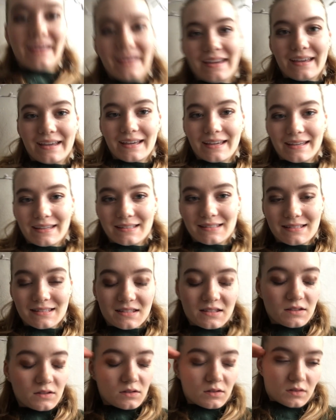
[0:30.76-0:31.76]
Hey
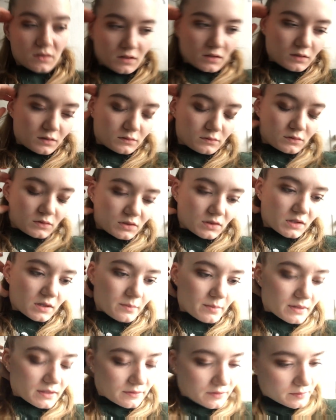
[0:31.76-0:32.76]
guys, so just
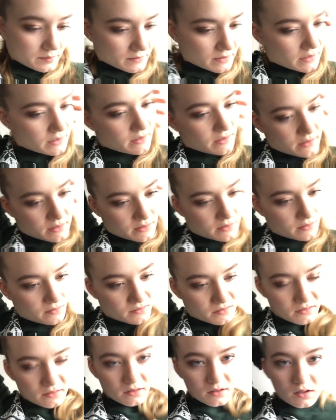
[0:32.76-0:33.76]
got back from
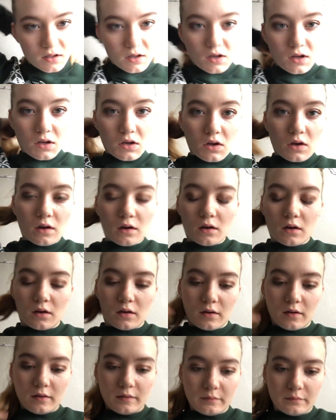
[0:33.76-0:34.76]
class.
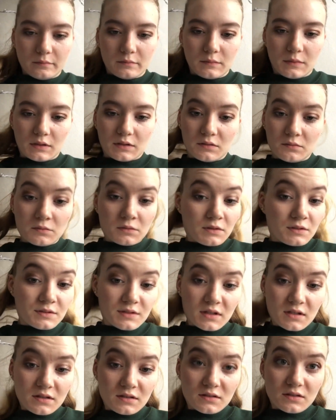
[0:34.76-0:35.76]
Um, nothing really
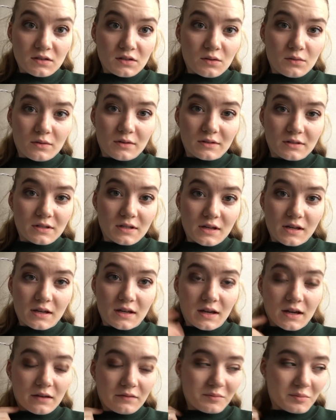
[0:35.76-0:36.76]
exciting is gonna go on today. I
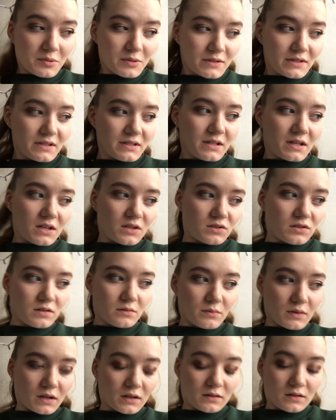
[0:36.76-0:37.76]
have a presentation in
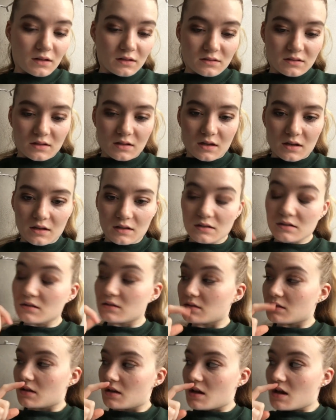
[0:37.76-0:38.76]
my next class,
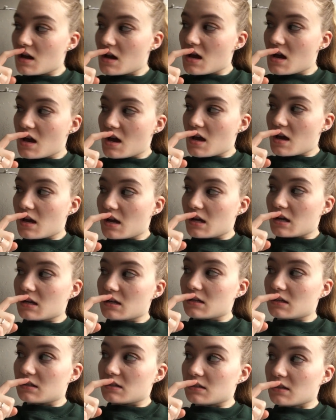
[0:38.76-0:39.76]

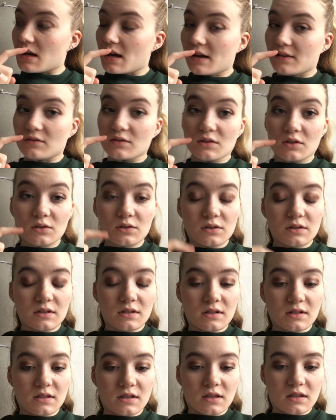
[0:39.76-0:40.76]
and I have to go to
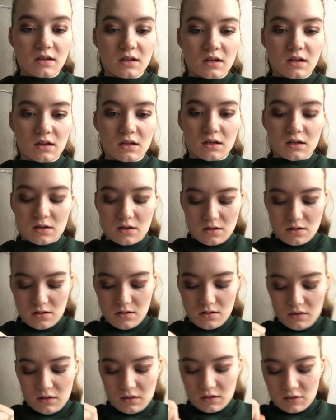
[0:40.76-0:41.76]
this thing,
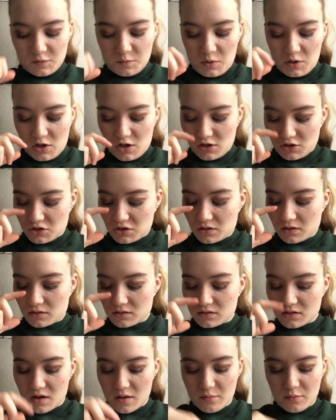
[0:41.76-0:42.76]
it's percussion
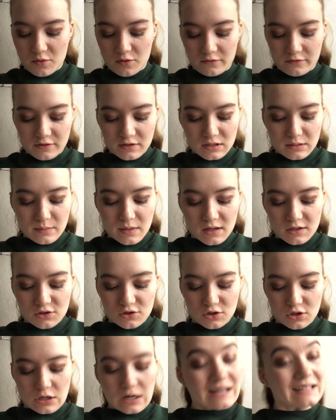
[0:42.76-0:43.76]
ensemble, for some
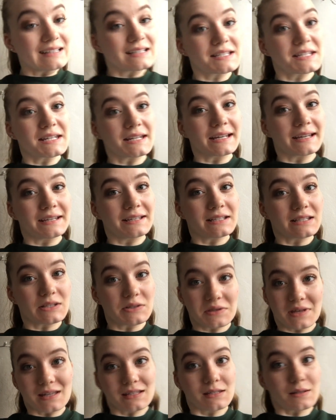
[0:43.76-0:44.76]
extra credit tonight. So
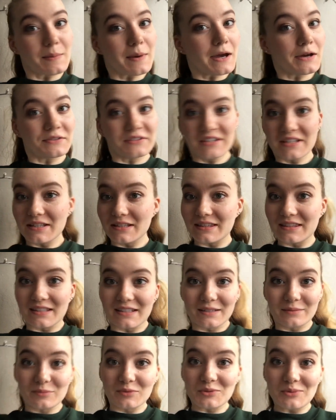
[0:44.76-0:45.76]
that's about it
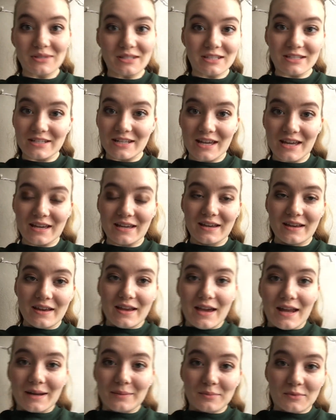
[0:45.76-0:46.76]
that I'm doing today.
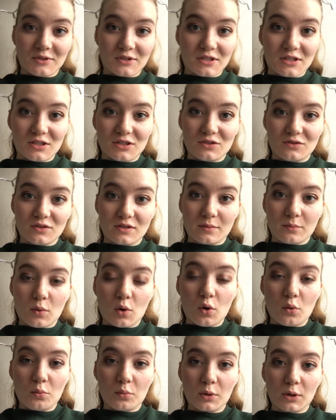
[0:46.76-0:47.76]
I'm just gonna do some
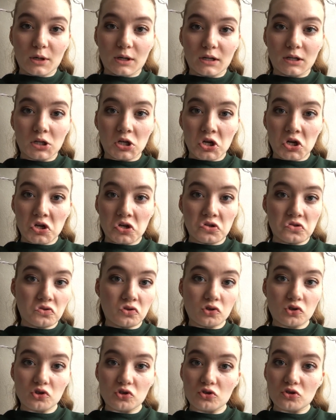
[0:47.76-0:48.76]
homework
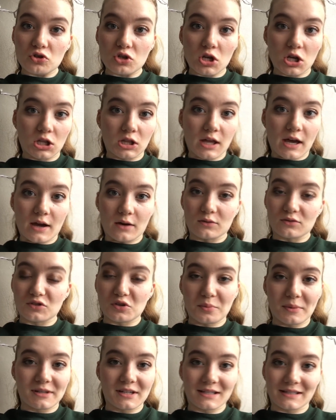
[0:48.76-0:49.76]
and chill out
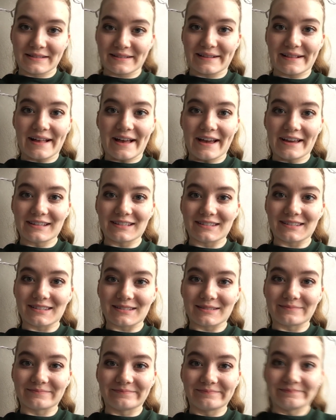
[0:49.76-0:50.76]
until my next class.